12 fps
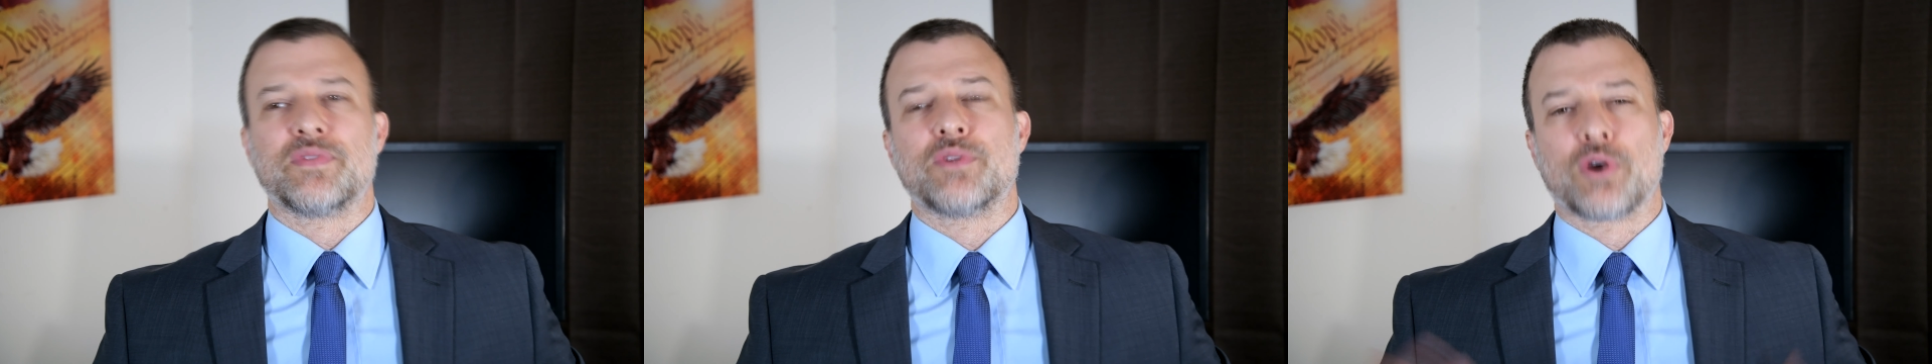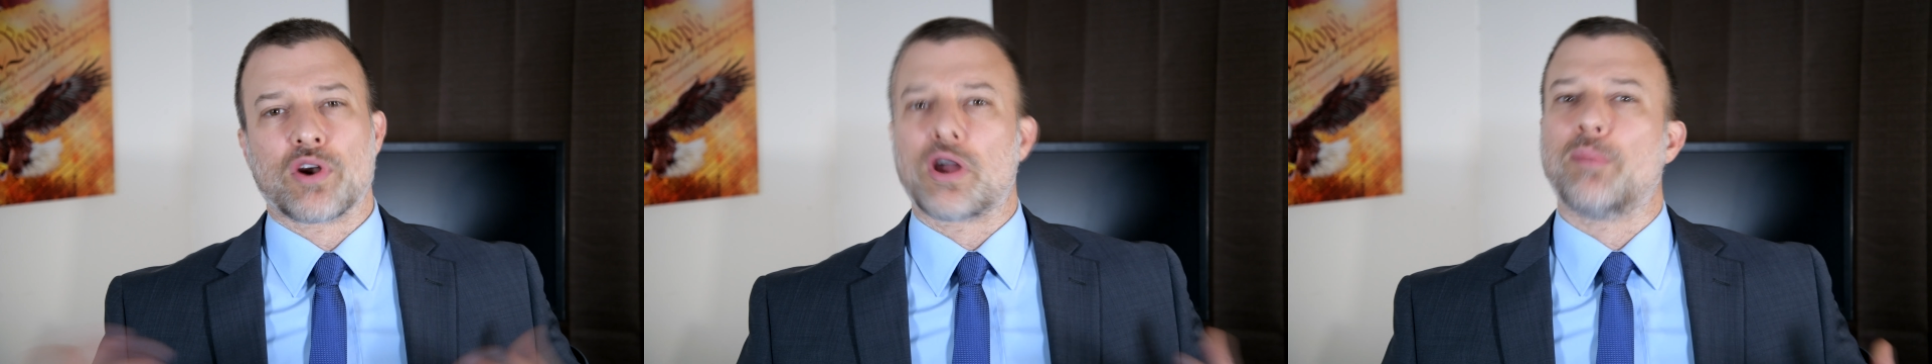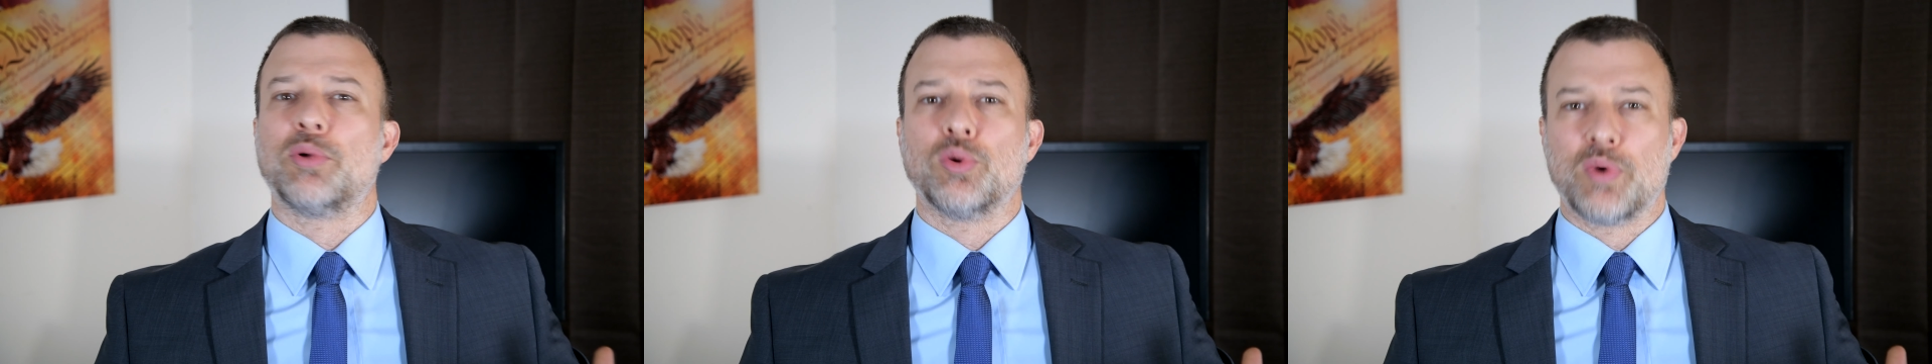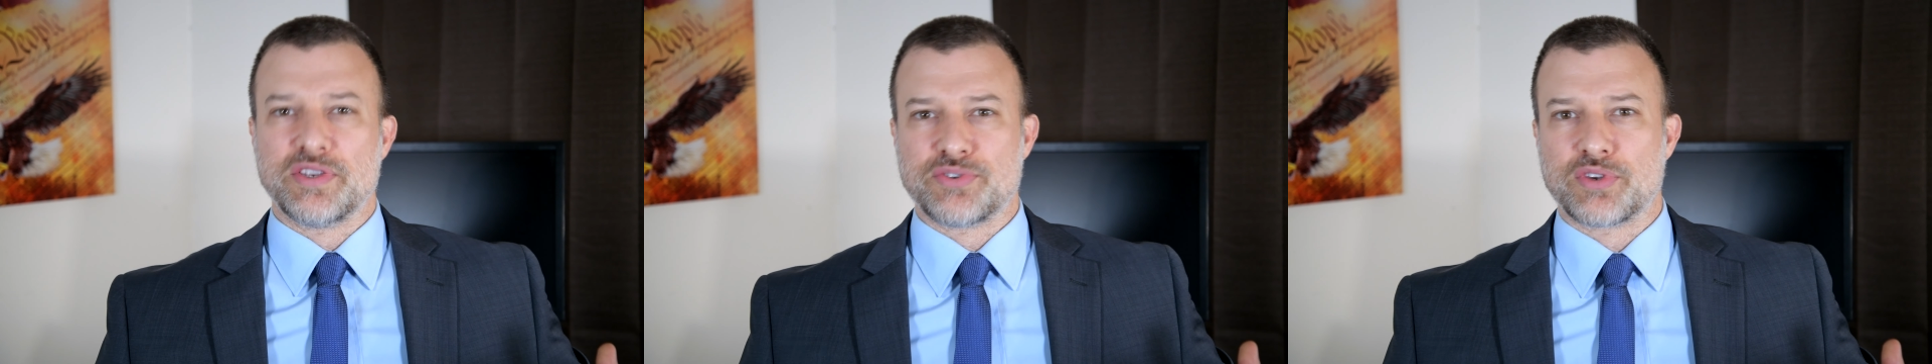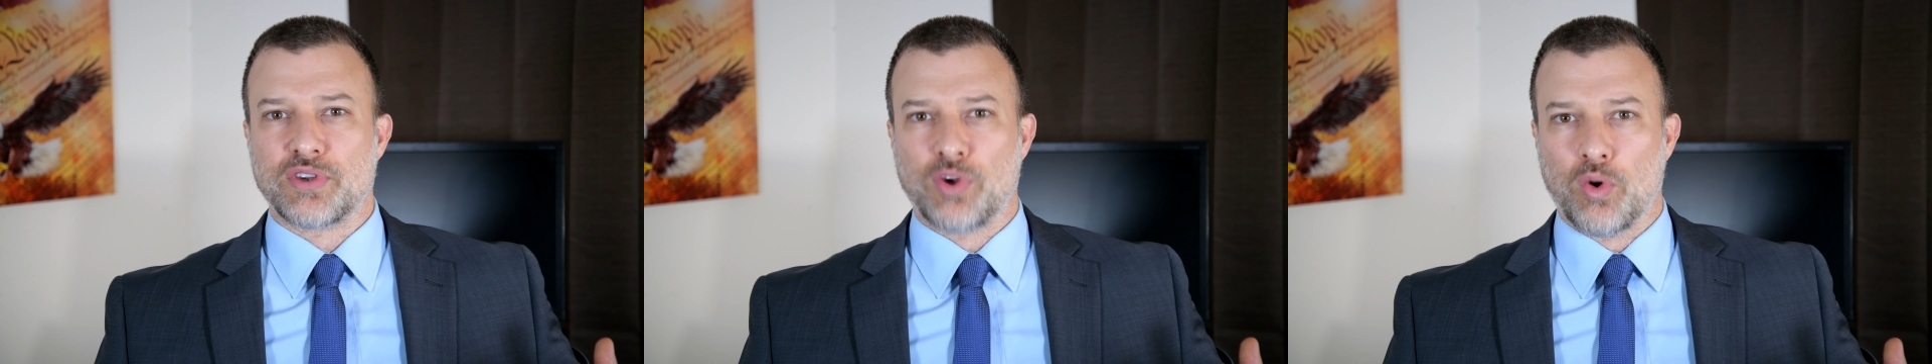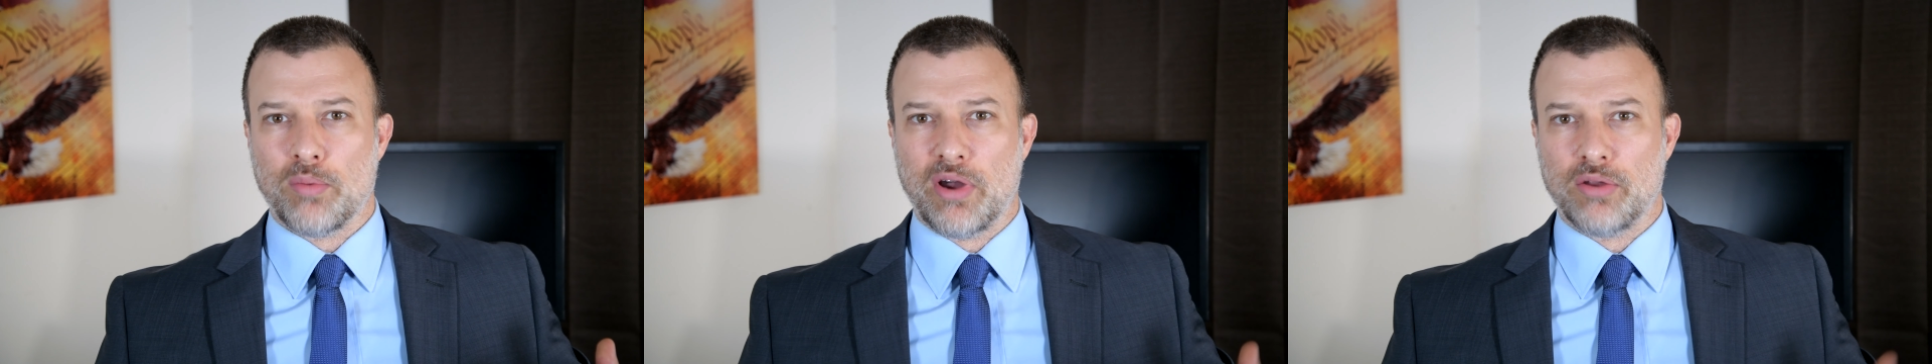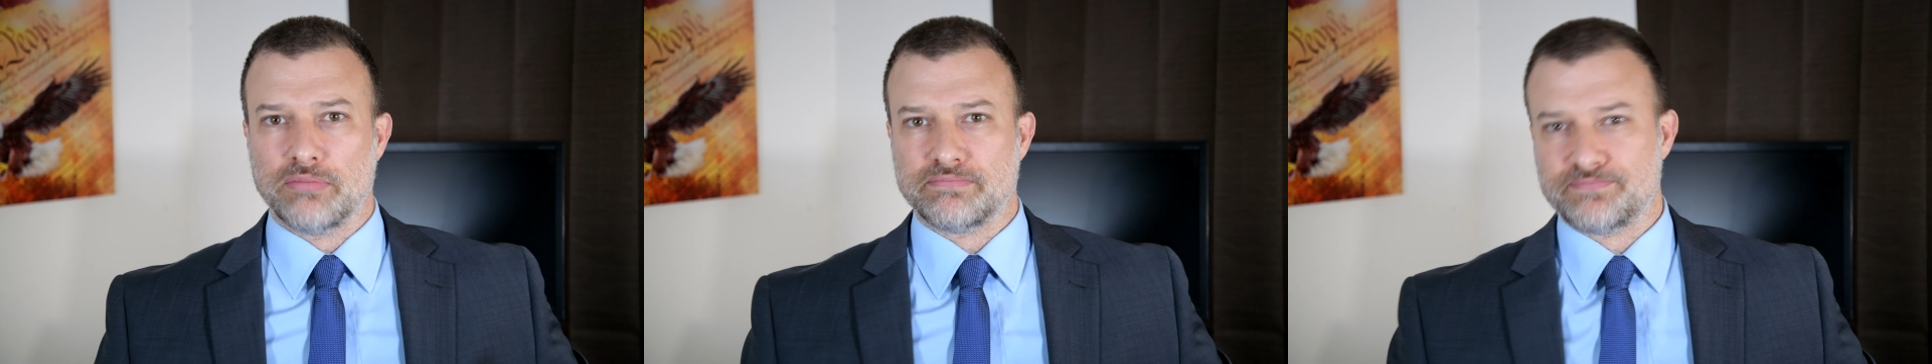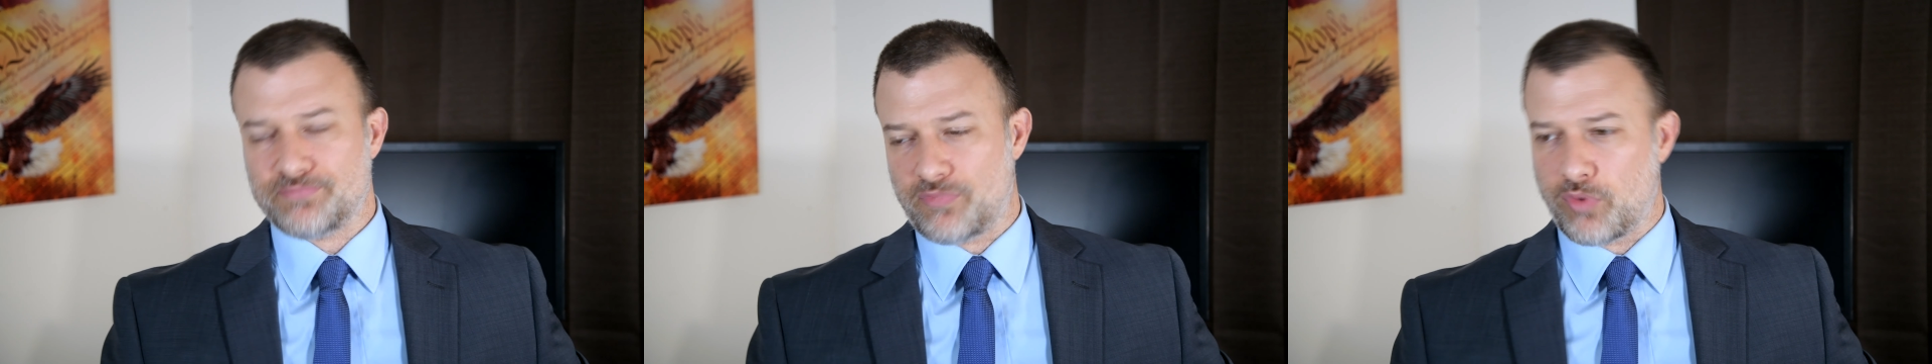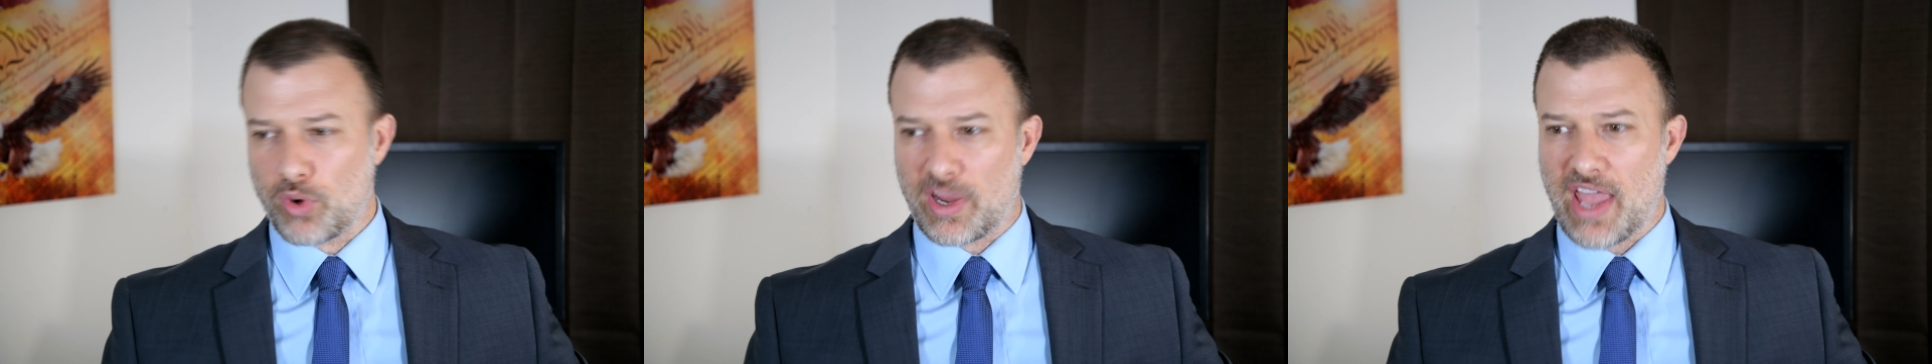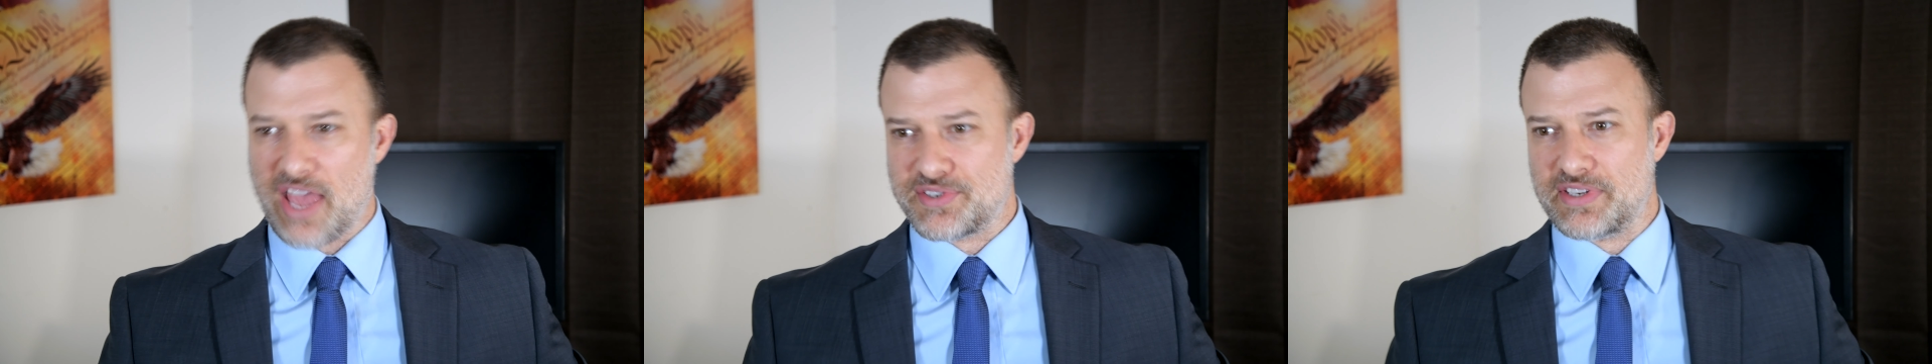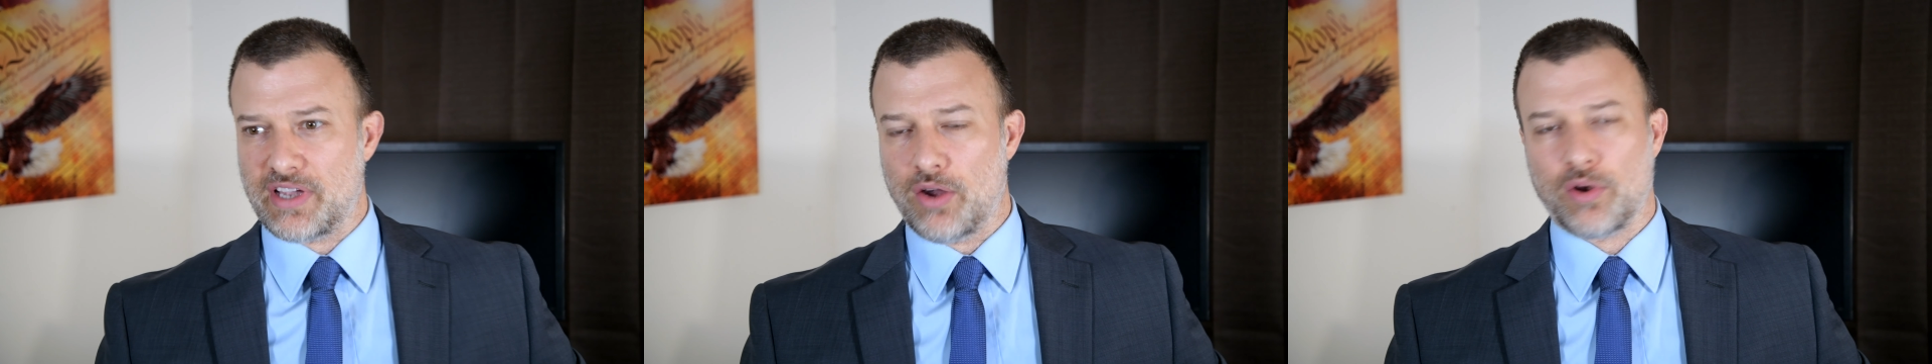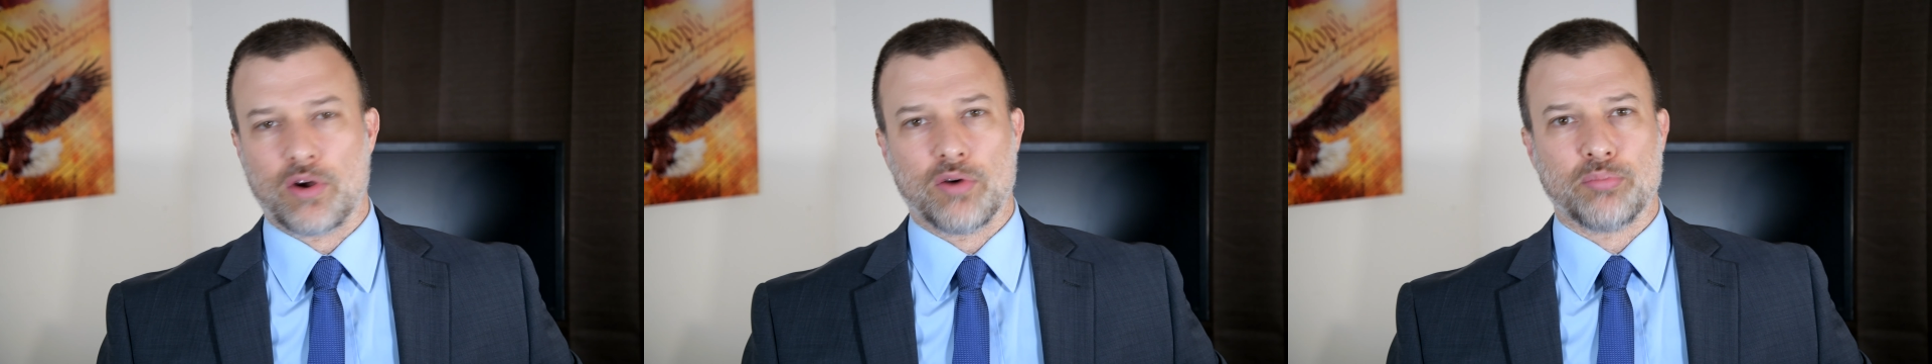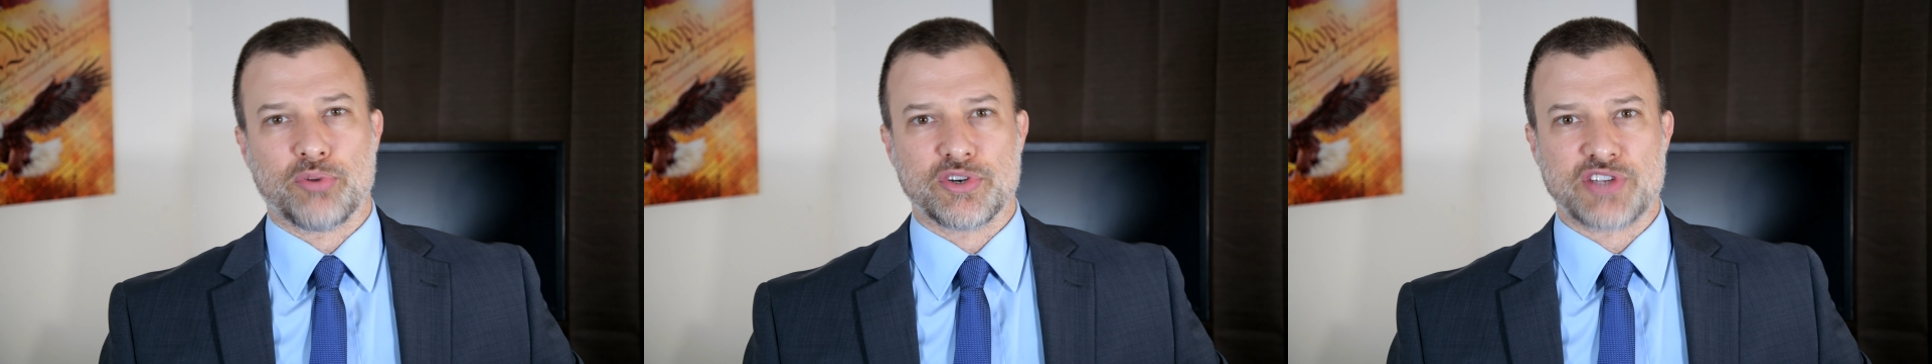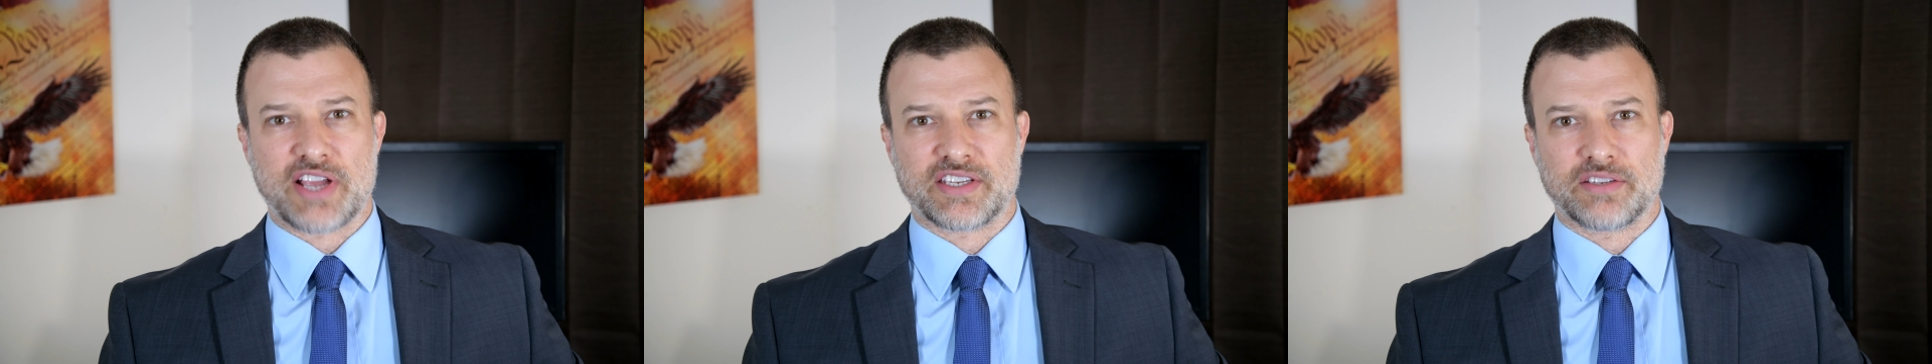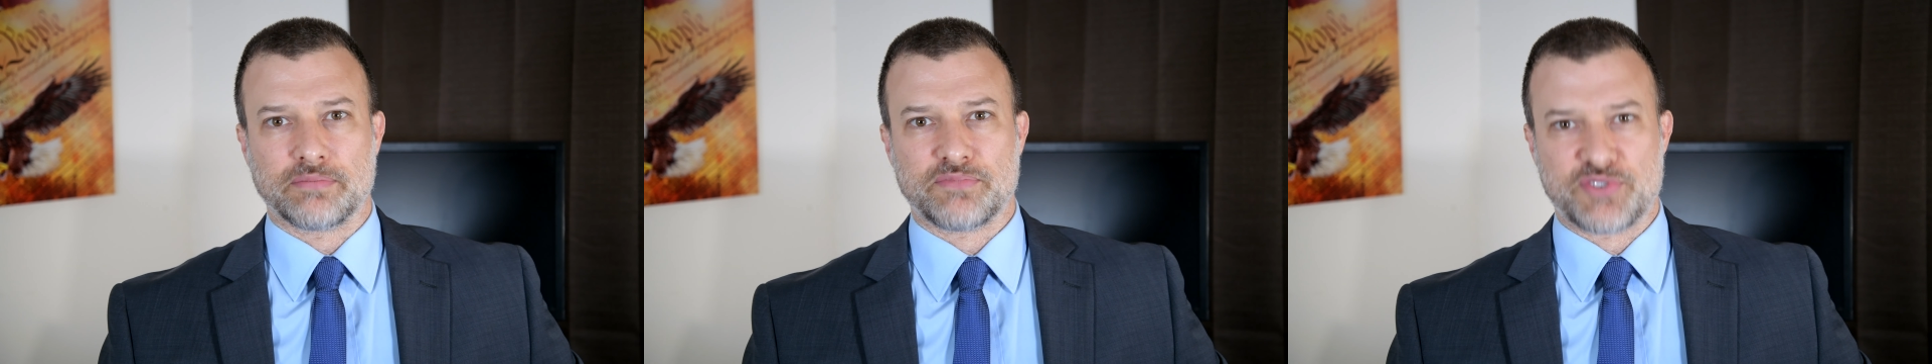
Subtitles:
There are a couple of ways you can go about forecasting out or projecting